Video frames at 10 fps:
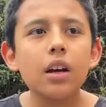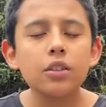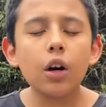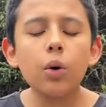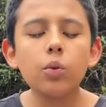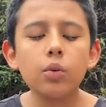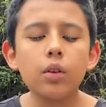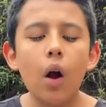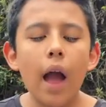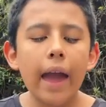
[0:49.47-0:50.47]
So
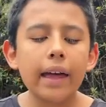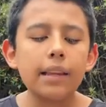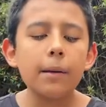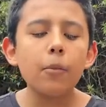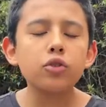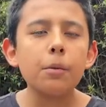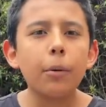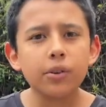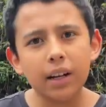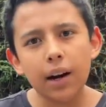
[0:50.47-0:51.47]
uh, the most
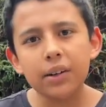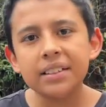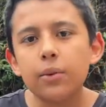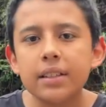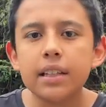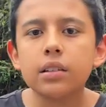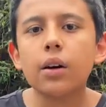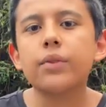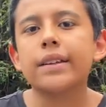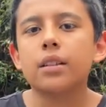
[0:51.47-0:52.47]
important characteristics
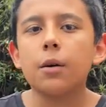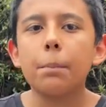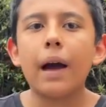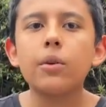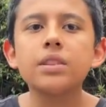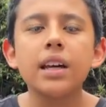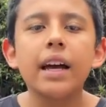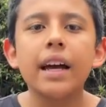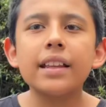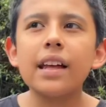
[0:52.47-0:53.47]
of these compounds
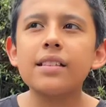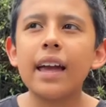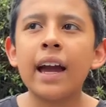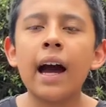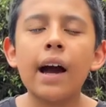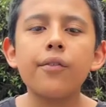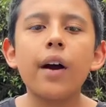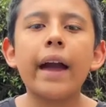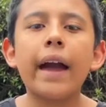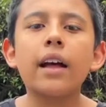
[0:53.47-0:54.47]
is that they have
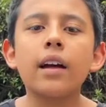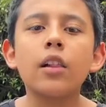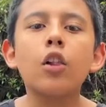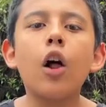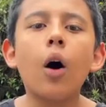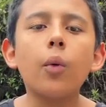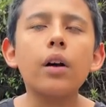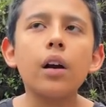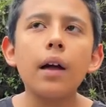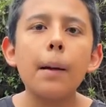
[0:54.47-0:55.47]
a lower